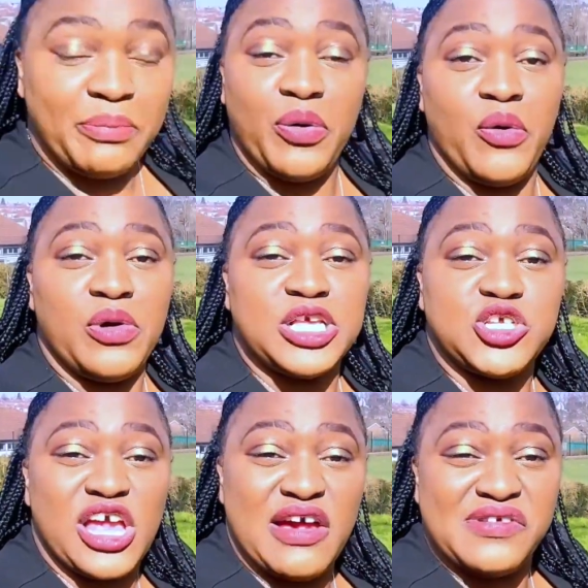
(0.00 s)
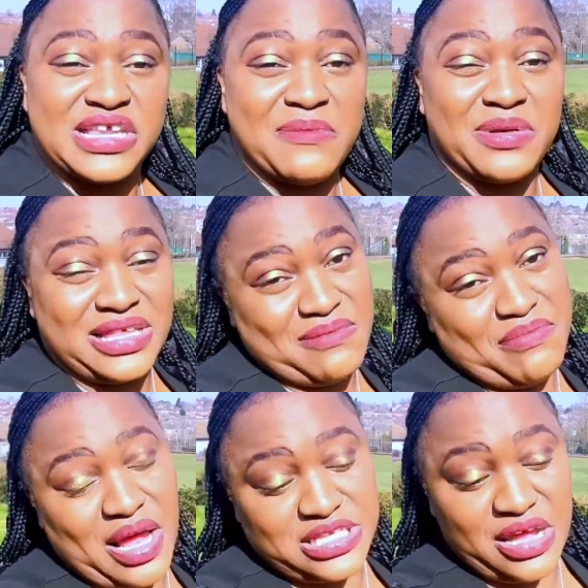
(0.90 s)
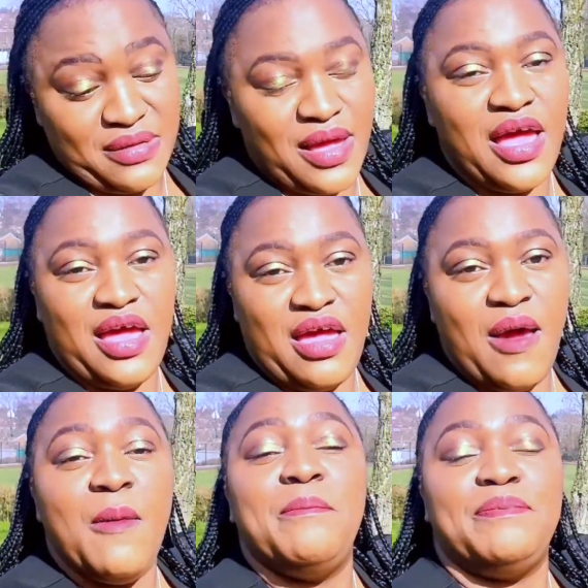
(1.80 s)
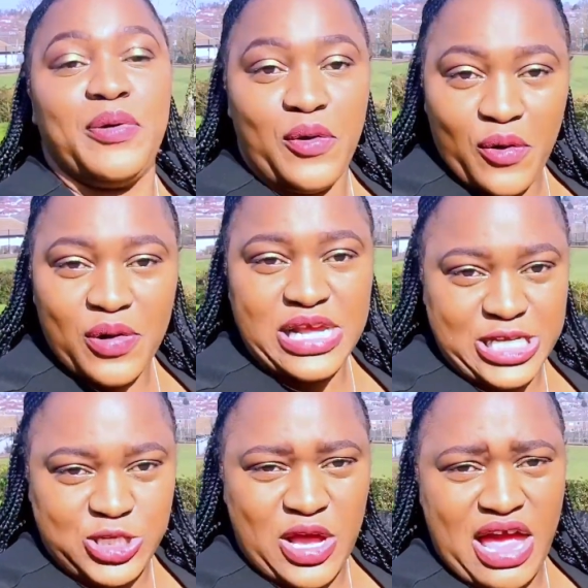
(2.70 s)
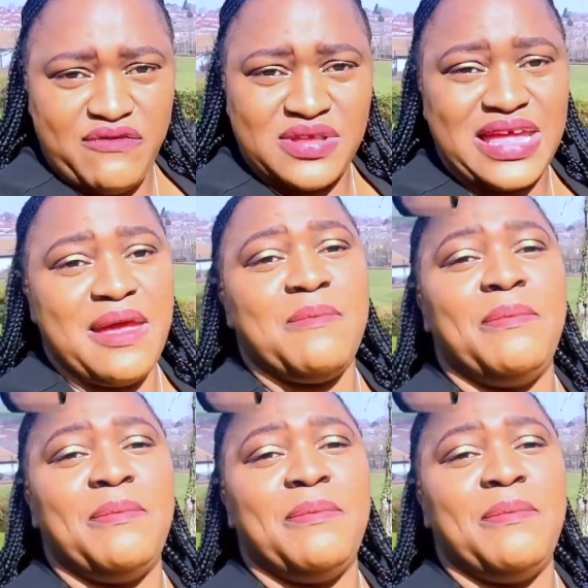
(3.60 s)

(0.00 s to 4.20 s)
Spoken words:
Who is your everyday bread and butter? Who is your everyday